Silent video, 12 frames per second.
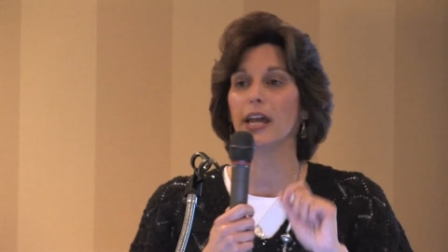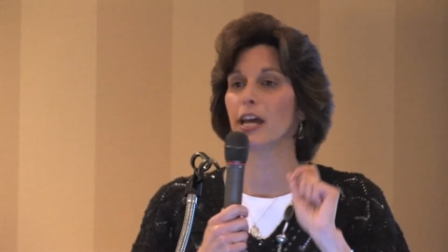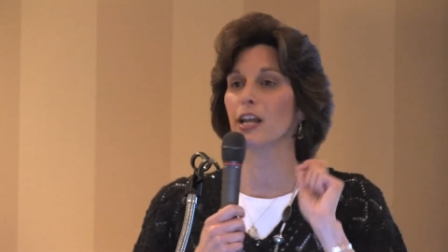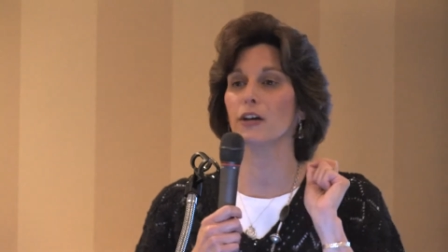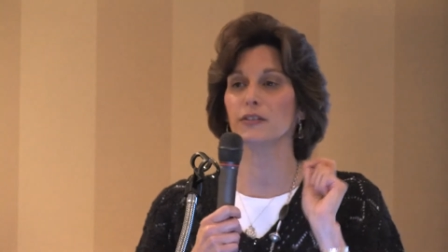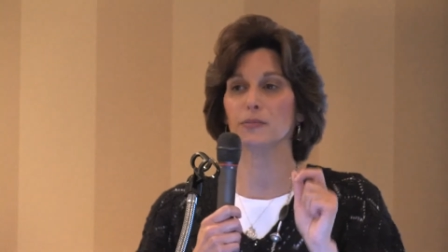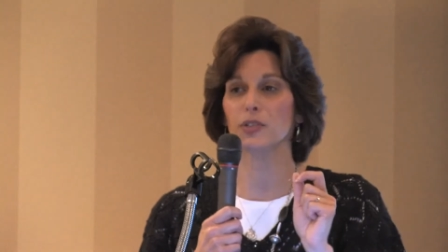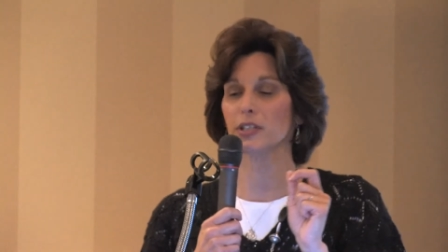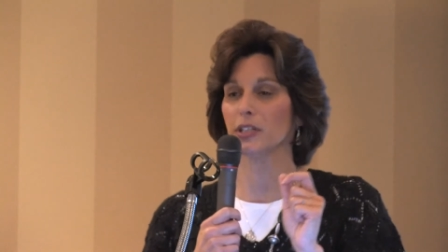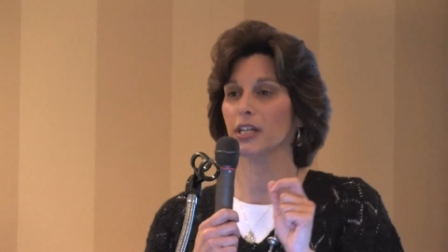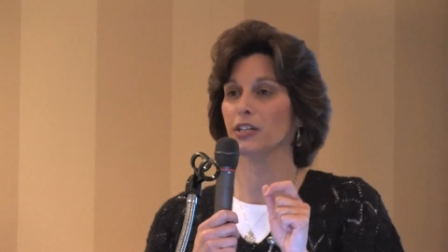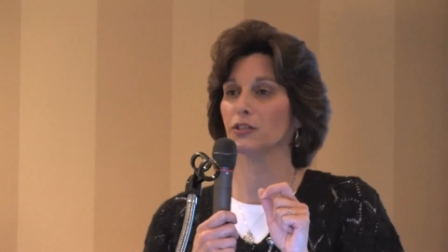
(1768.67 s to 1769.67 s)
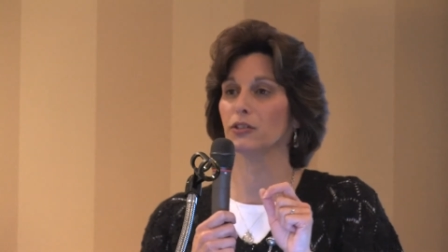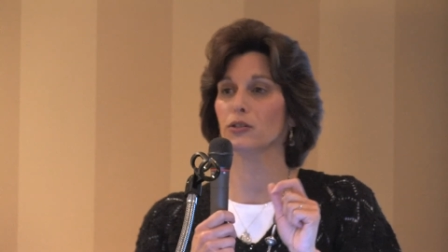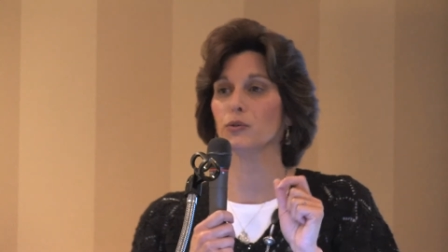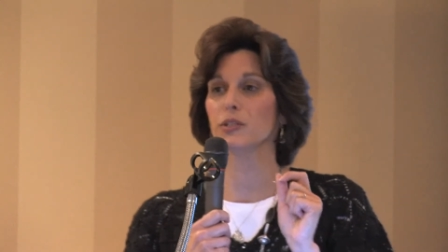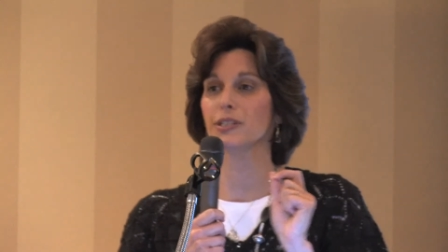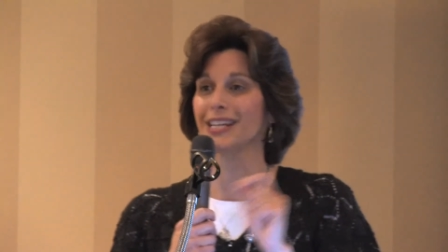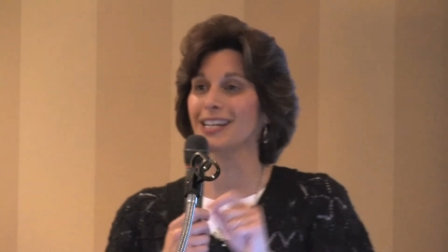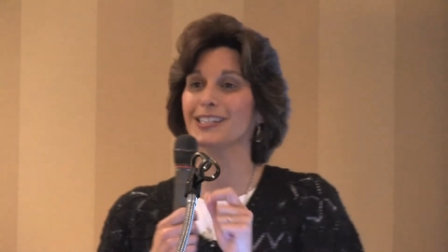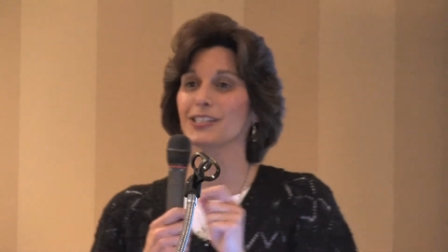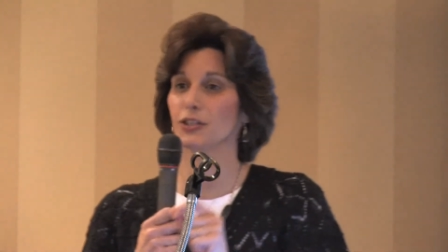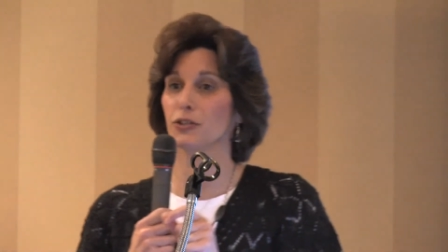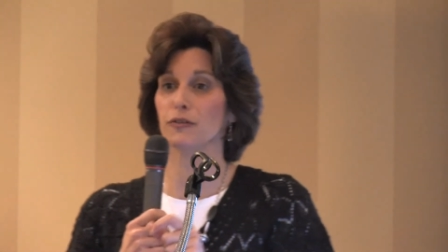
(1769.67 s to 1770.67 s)
And all I'm just going to ask you to do is take
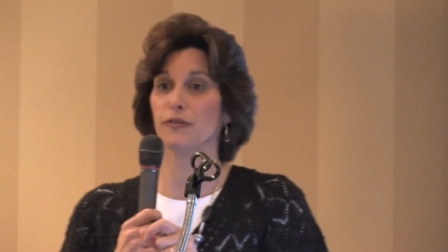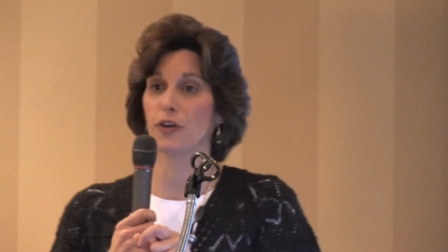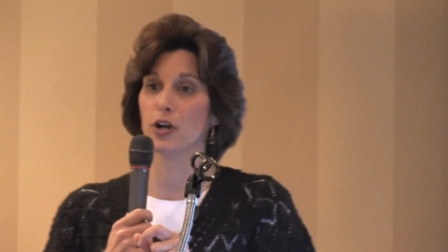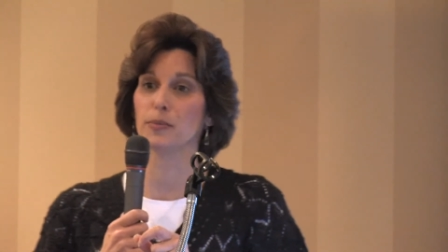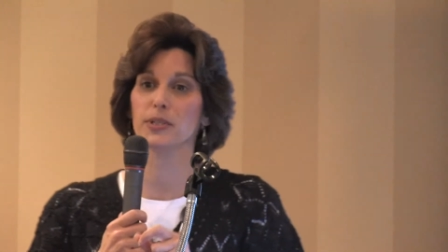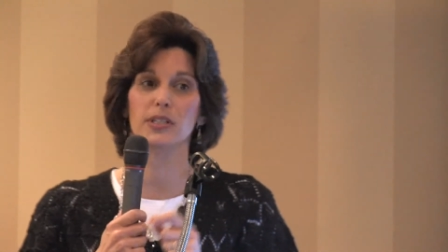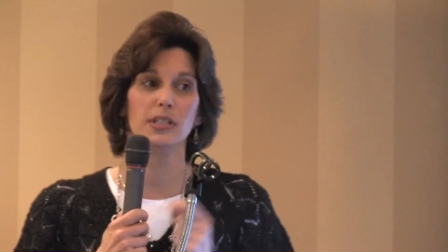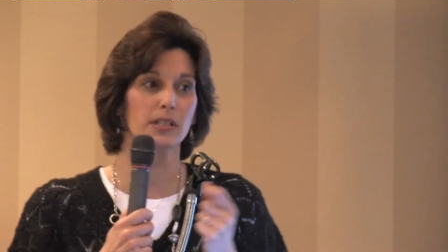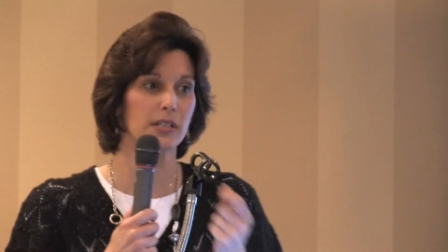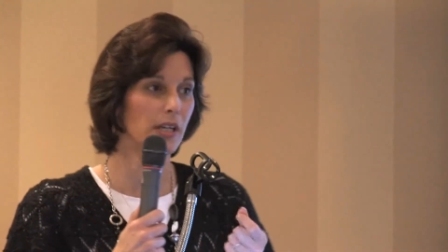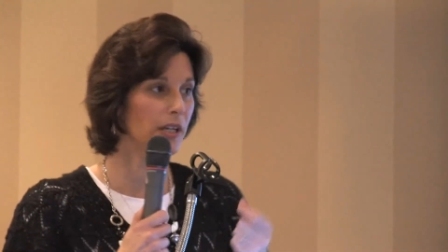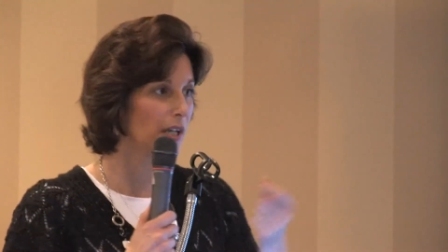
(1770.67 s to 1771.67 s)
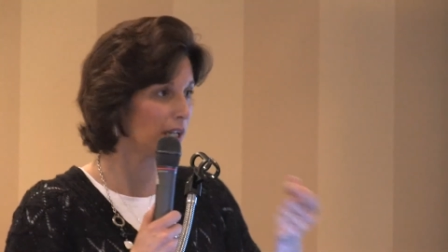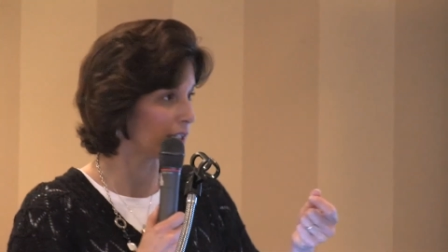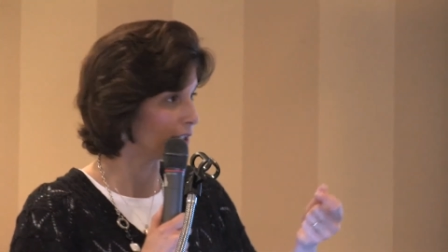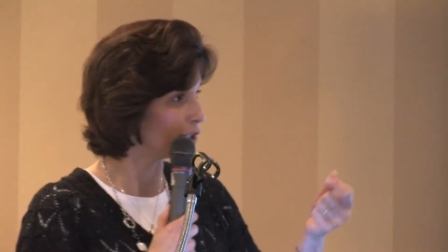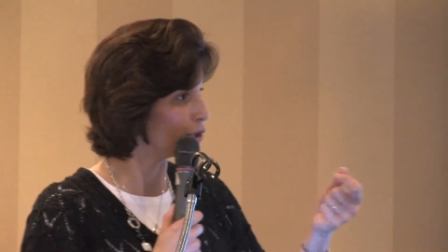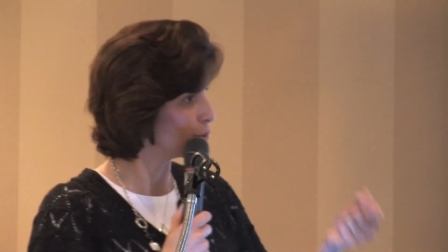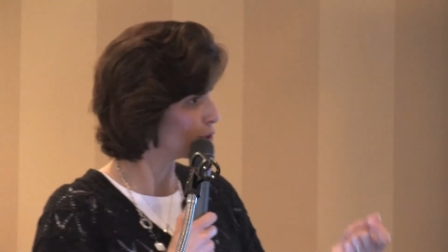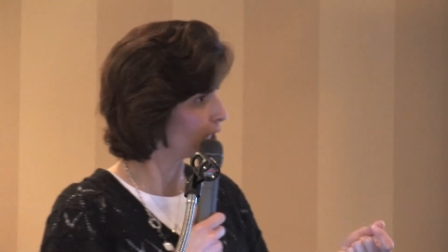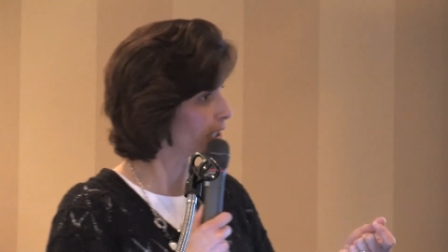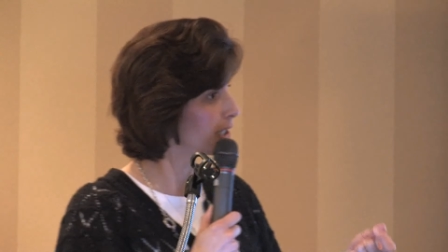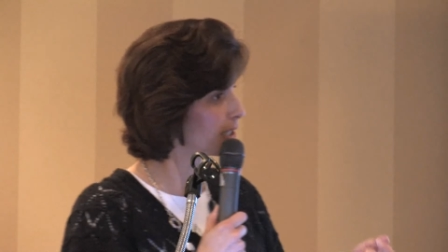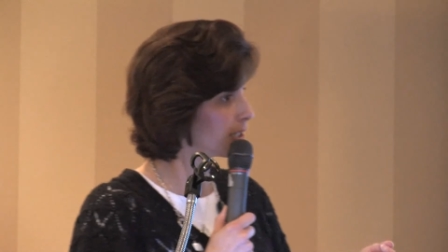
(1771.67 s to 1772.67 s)
it to your pharmacy and say, hey, can you
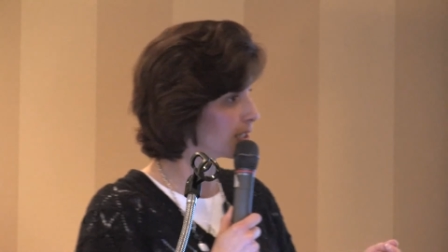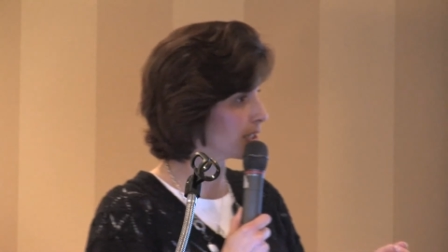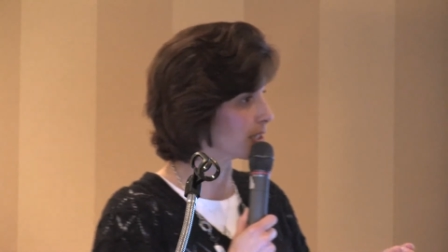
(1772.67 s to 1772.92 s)
check into